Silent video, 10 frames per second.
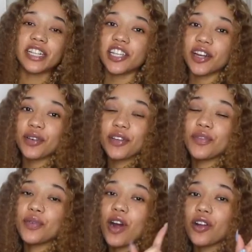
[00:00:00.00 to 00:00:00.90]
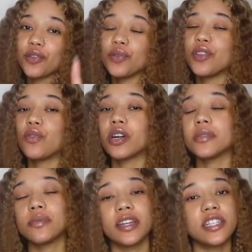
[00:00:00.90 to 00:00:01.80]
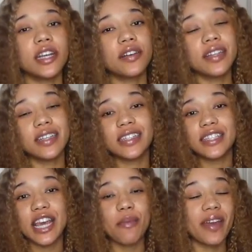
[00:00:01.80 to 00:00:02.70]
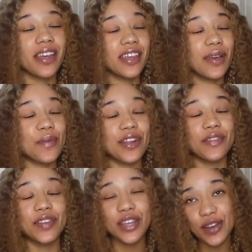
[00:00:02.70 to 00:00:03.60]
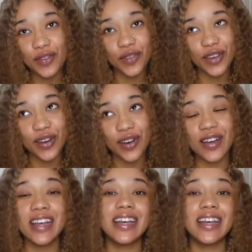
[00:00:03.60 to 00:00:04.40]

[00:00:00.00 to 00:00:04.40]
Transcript: channel. If you are new, then welcome to my channel. It is Dai back again with another video for y'all.